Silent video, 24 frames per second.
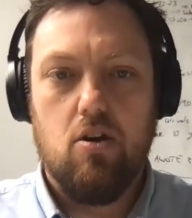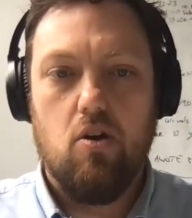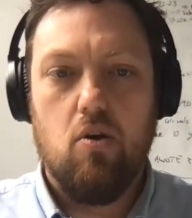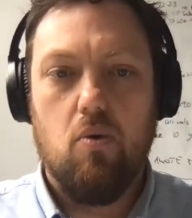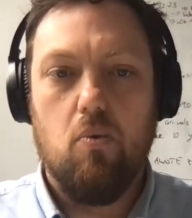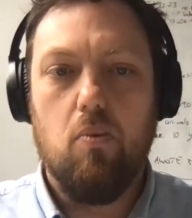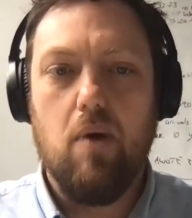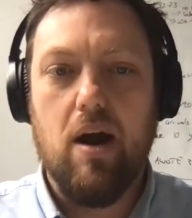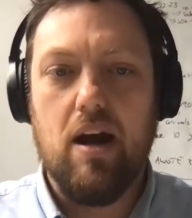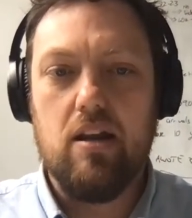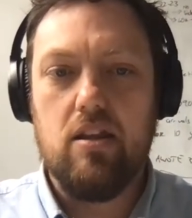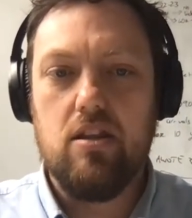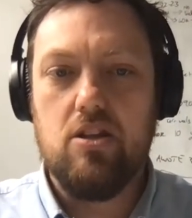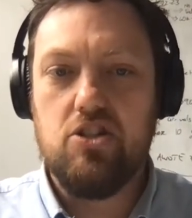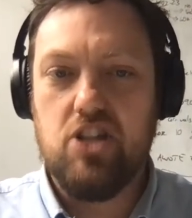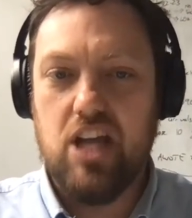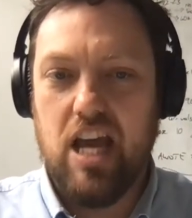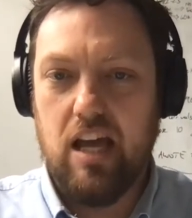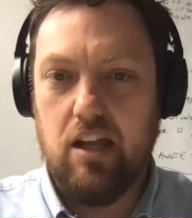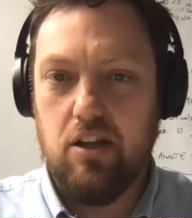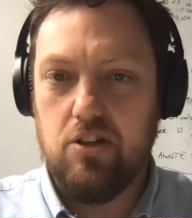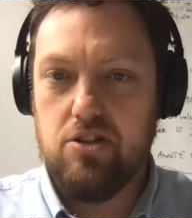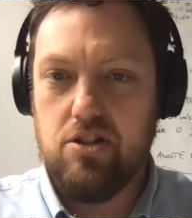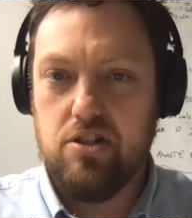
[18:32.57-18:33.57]
One of the
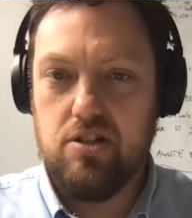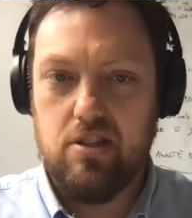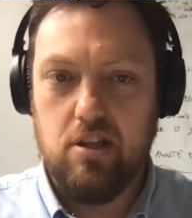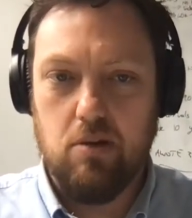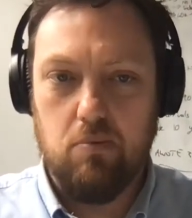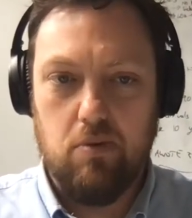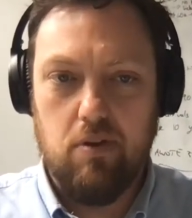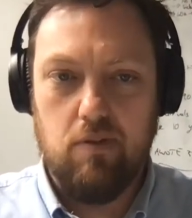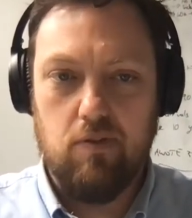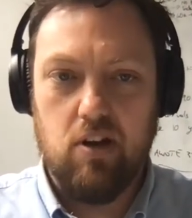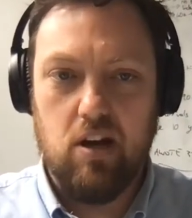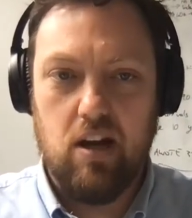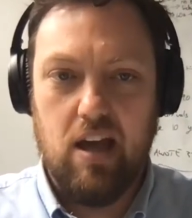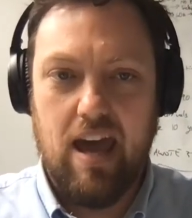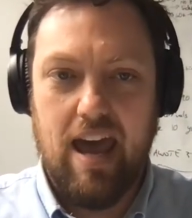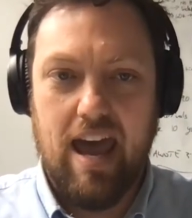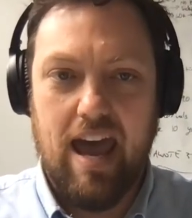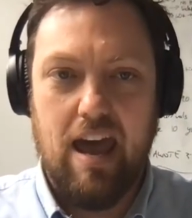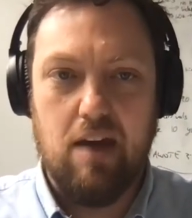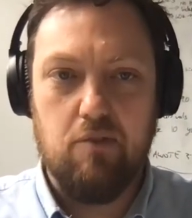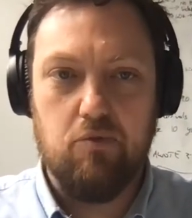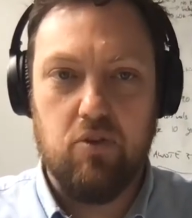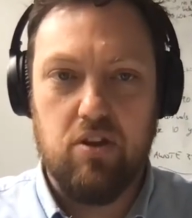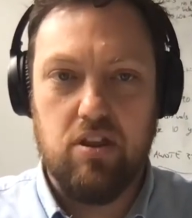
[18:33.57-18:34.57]
challenges that we're going to
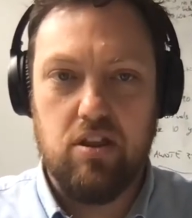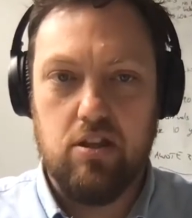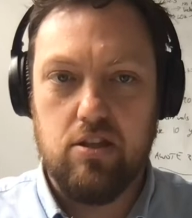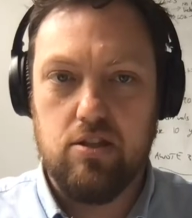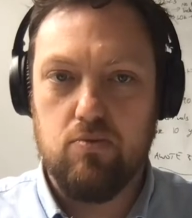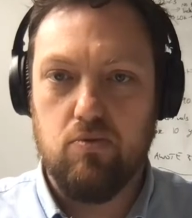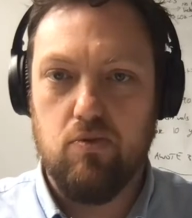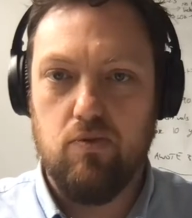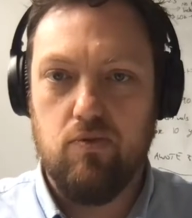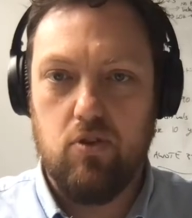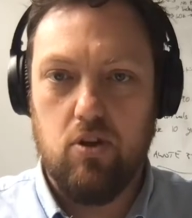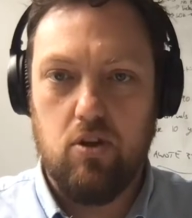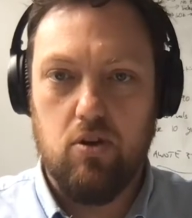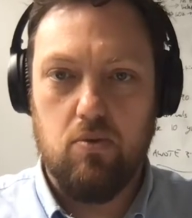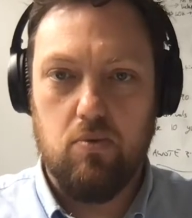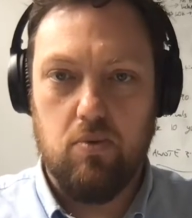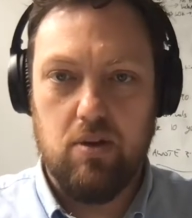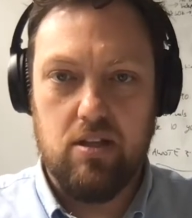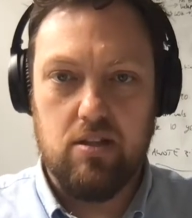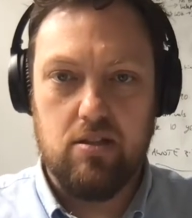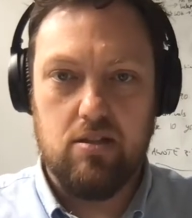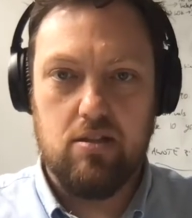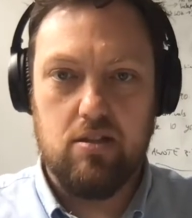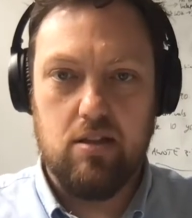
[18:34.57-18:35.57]
have with this review
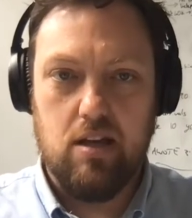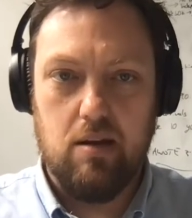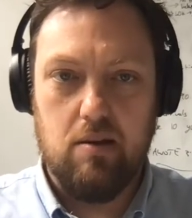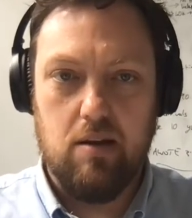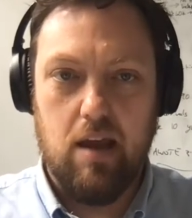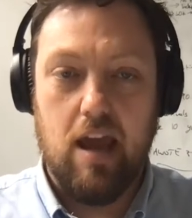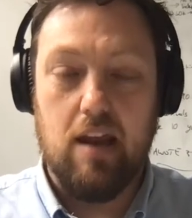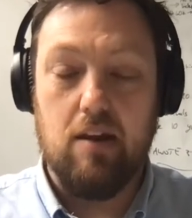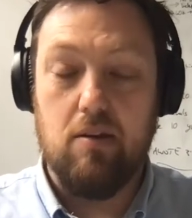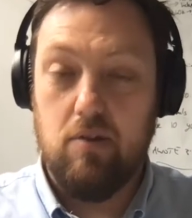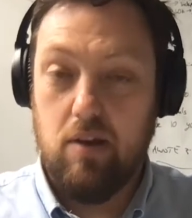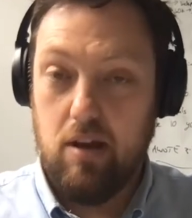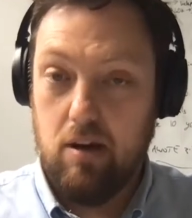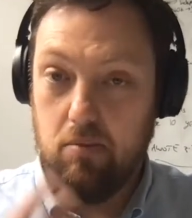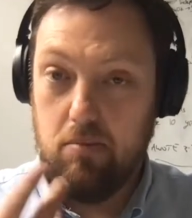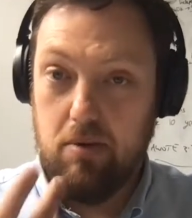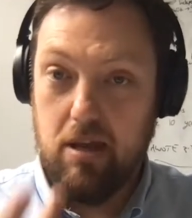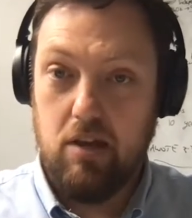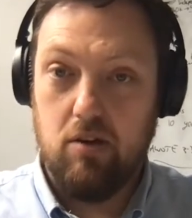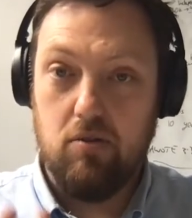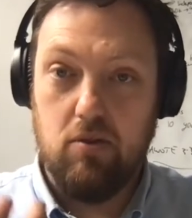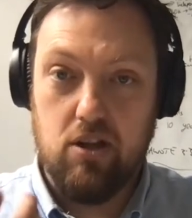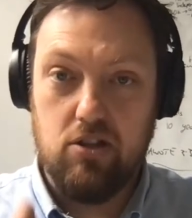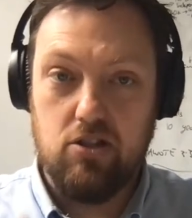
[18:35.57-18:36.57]
is, and it'll
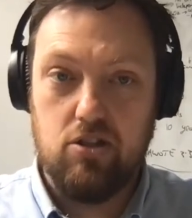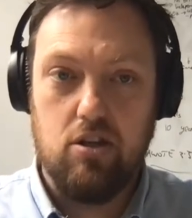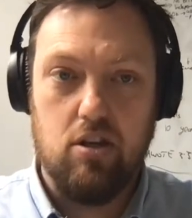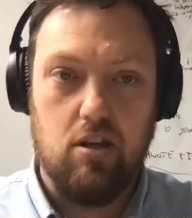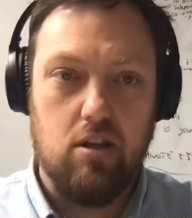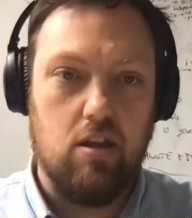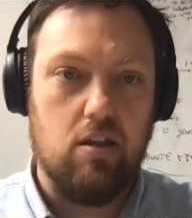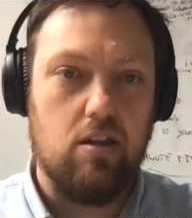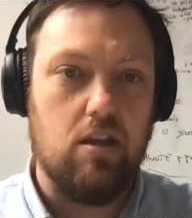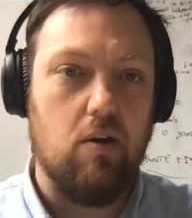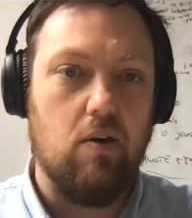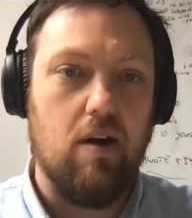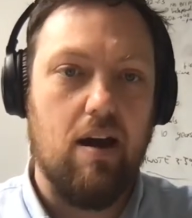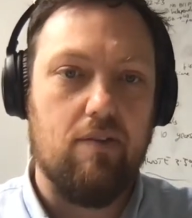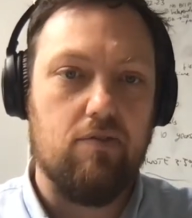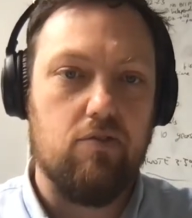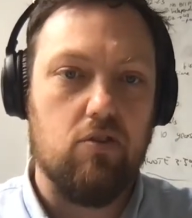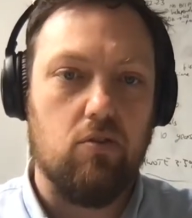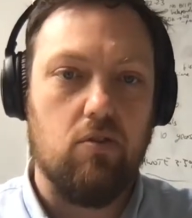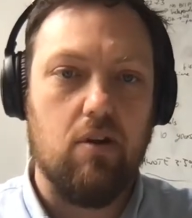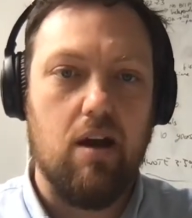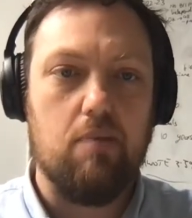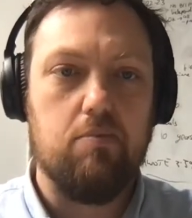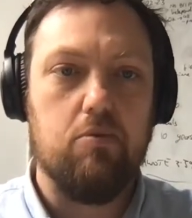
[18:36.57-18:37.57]
be a question that they'll have
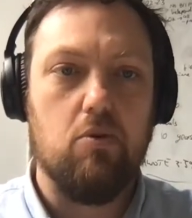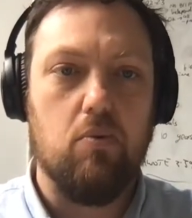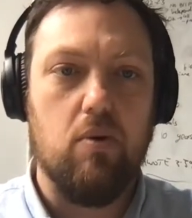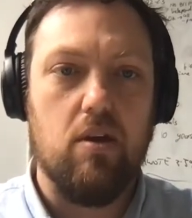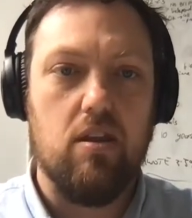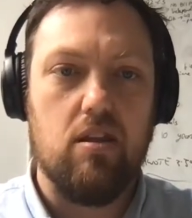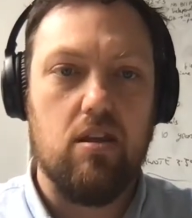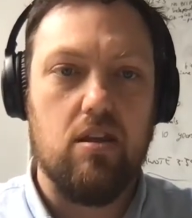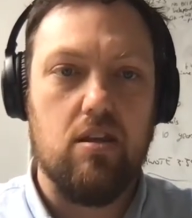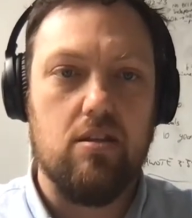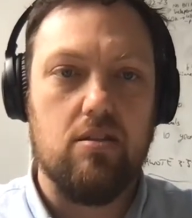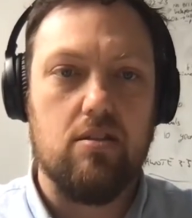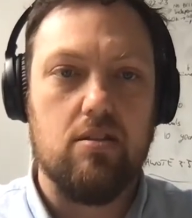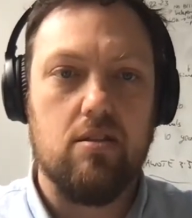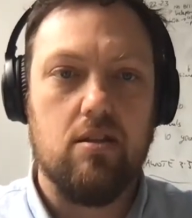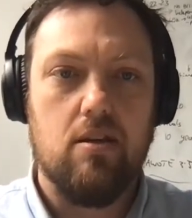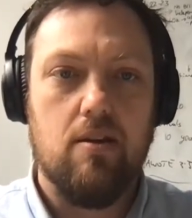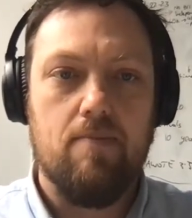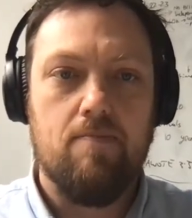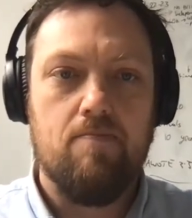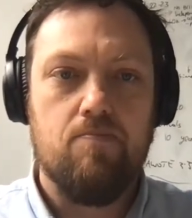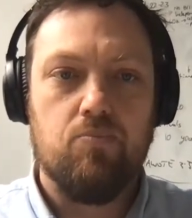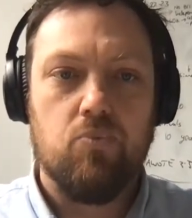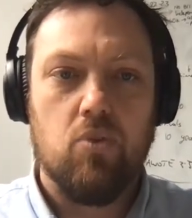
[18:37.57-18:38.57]
to grapple with, is,
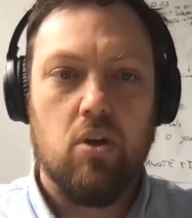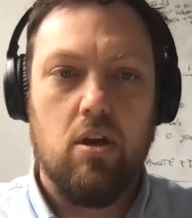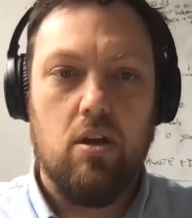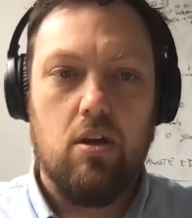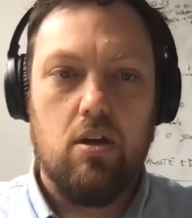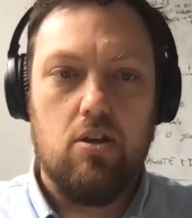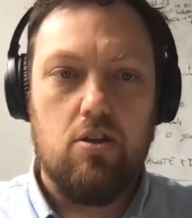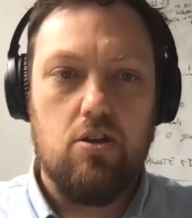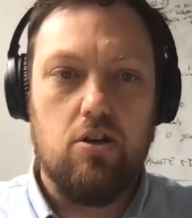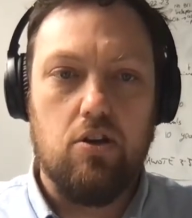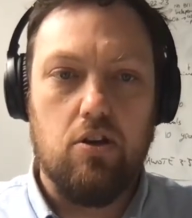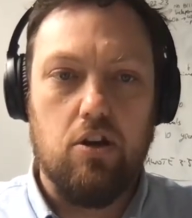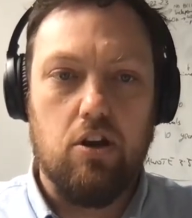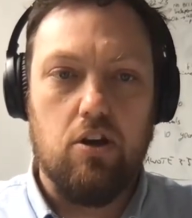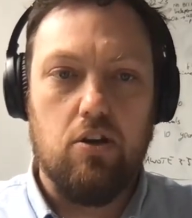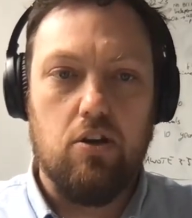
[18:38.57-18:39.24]
you